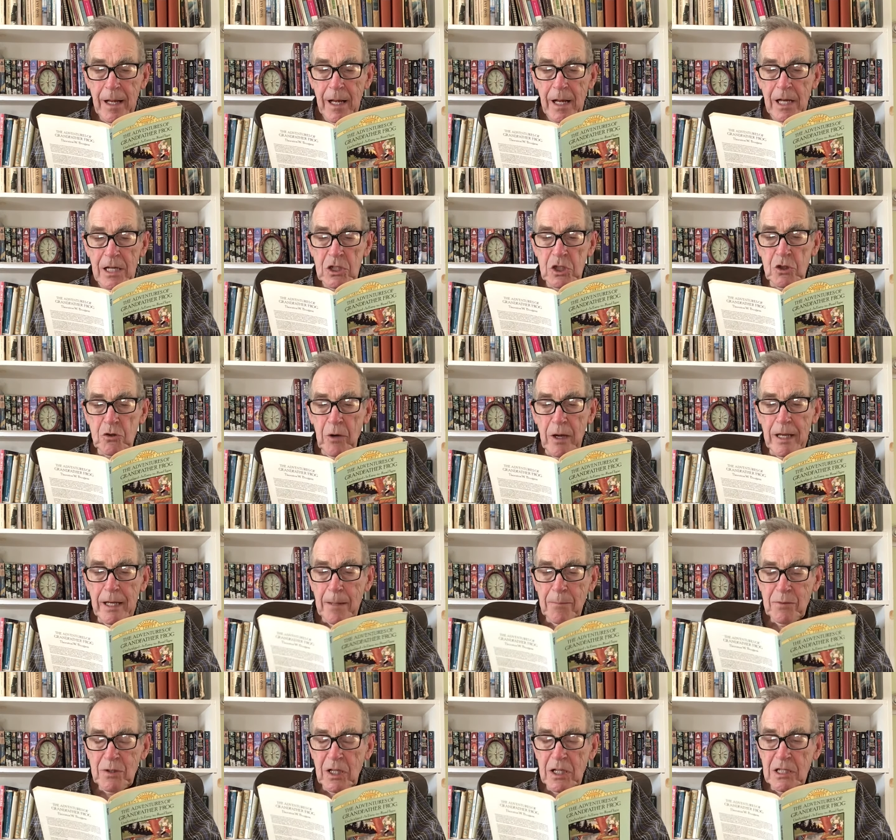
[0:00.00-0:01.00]
Straight
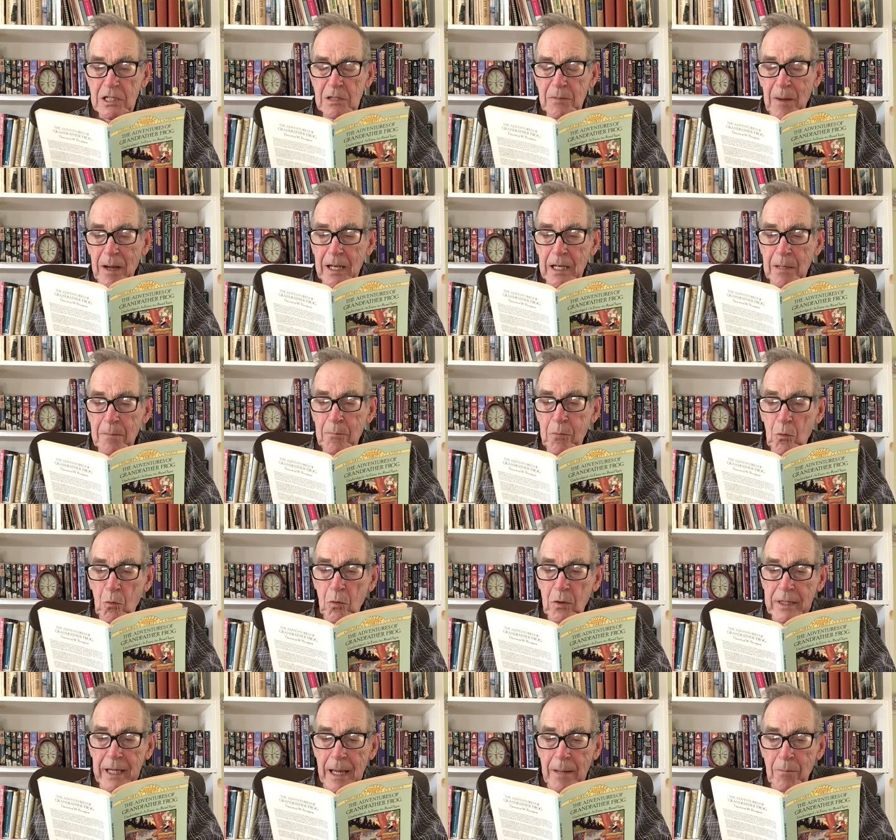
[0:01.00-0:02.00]
up to the Smiling Pool
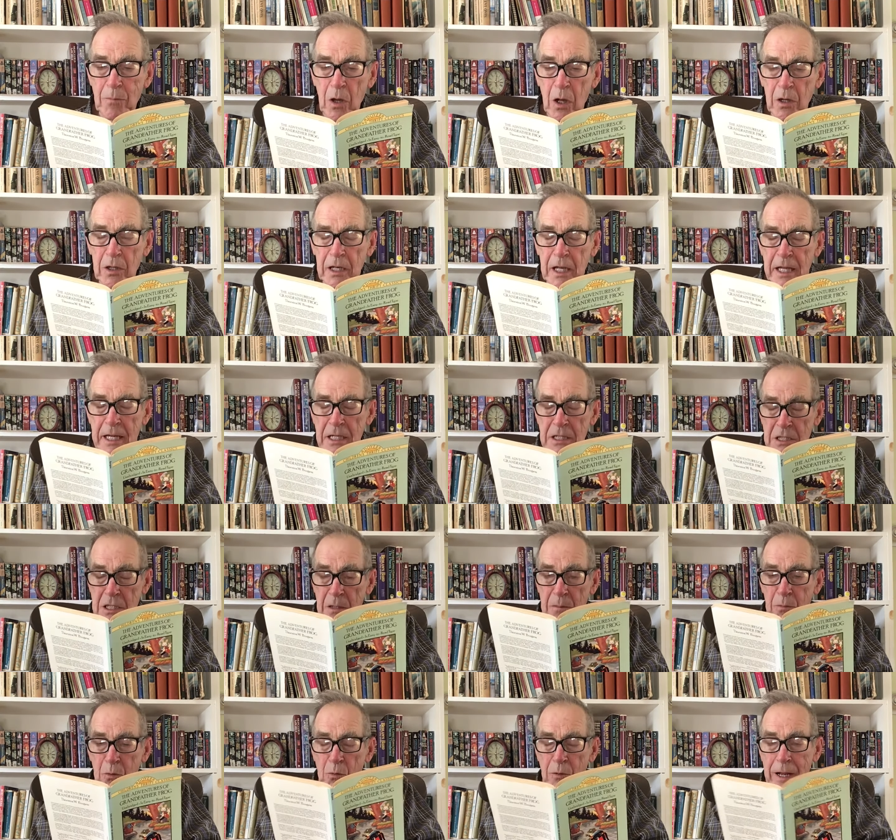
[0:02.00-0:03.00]
came Longlegs the
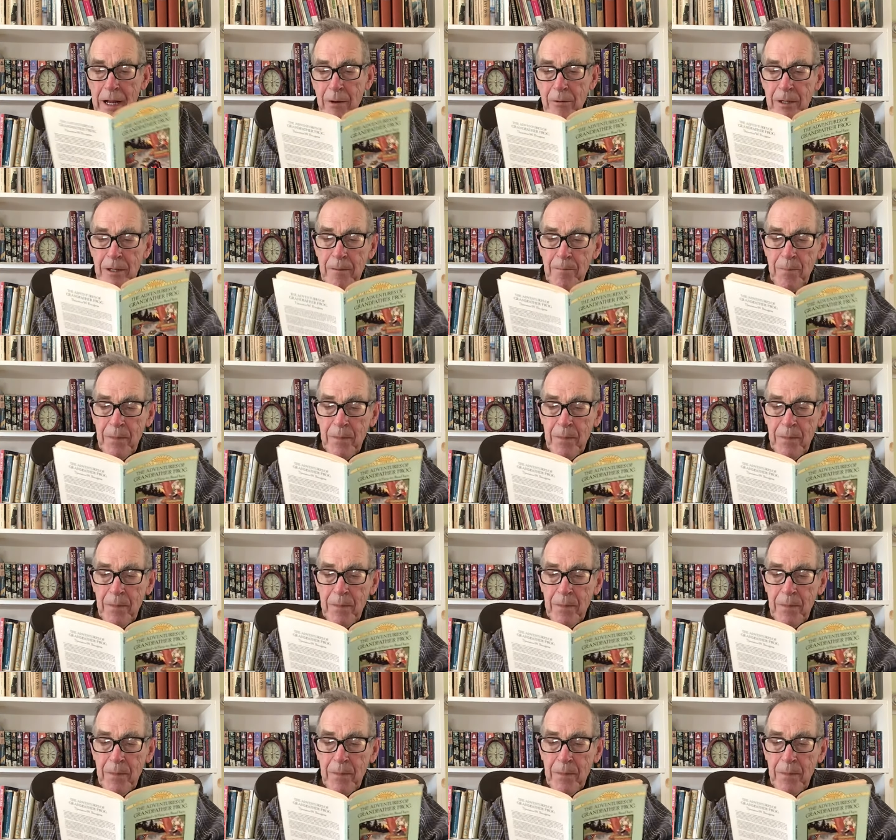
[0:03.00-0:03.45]
Blue Heron,